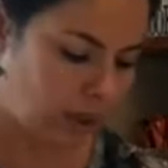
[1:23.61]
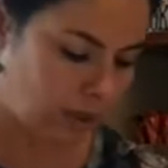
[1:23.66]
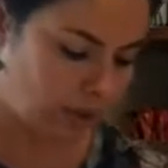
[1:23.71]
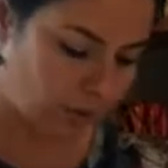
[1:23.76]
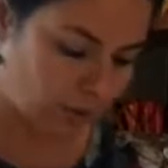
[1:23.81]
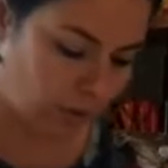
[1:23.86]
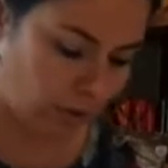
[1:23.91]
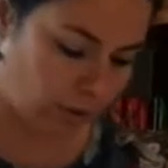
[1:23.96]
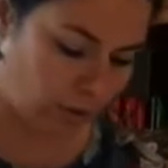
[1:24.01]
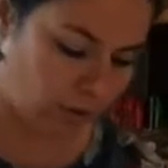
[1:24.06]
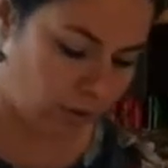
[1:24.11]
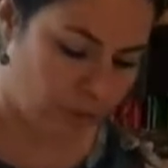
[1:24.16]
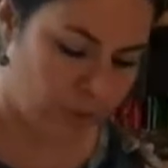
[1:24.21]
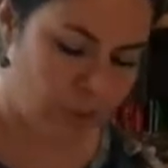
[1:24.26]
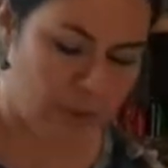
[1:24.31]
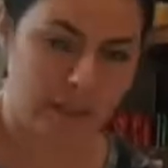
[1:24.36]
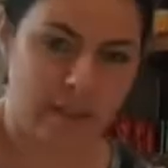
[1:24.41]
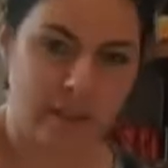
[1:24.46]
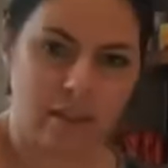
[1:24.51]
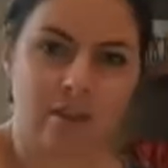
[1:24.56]
You also
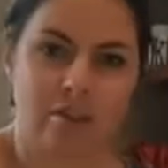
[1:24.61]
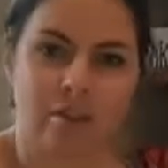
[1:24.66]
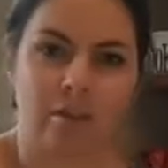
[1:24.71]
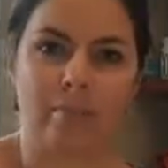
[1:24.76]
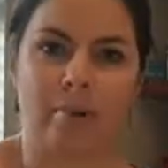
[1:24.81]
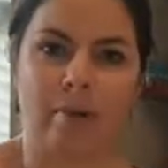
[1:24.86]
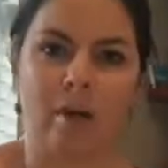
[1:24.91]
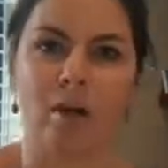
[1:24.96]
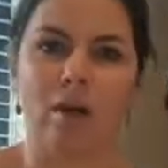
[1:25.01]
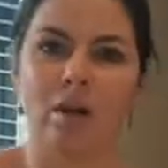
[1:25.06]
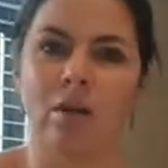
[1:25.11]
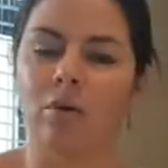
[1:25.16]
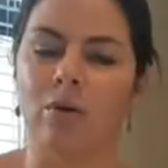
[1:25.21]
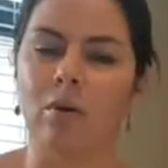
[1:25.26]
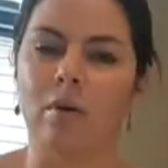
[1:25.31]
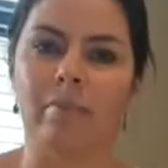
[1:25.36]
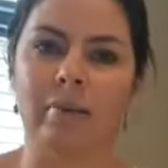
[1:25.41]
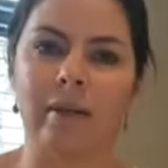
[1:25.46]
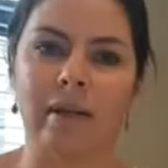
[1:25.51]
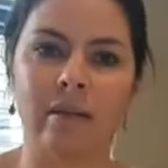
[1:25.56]
need a little bowl
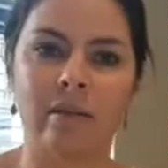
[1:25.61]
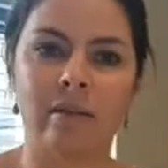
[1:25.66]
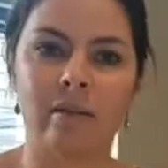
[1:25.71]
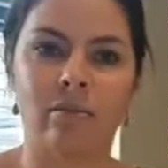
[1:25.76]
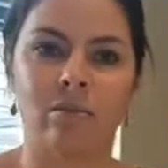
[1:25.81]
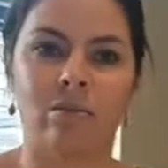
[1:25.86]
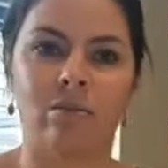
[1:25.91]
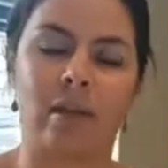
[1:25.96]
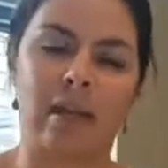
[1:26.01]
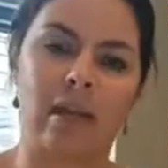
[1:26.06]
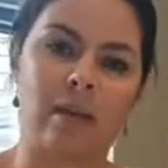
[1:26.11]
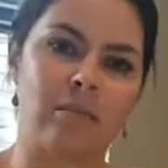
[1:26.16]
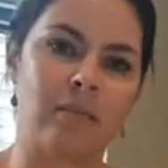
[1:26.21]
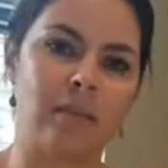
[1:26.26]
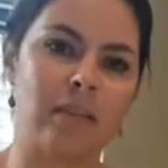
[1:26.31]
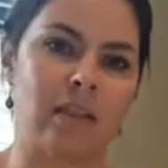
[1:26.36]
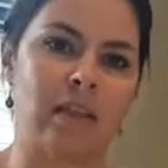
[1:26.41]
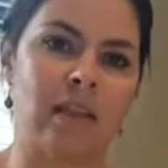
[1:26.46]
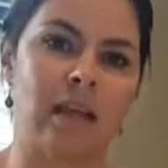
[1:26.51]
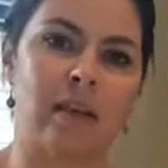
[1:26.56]
or a bin to
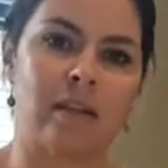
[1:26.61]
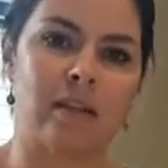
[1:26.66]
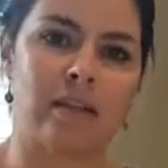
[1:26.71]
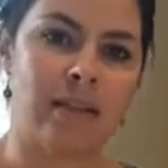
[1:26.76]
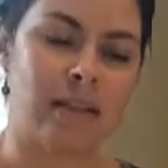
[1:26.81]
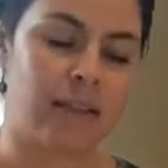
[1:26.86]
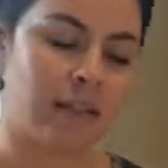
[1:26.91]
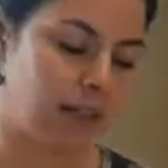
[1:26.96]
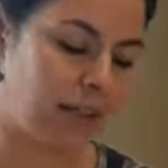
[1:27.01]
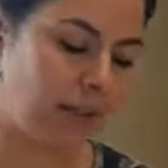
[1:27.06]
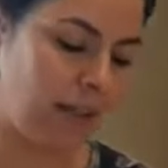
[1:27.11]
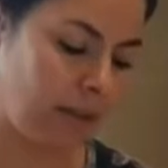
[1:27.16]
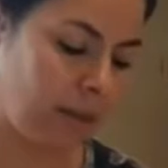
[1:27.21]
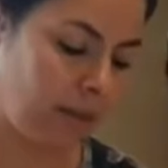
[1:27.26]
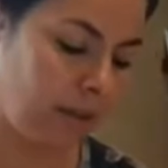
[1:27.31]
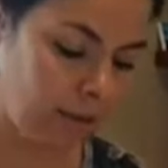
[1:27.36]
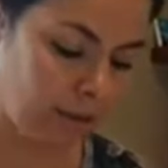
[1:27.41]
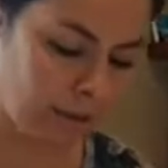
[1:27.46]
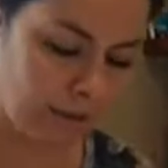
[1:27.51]
empty the tea in.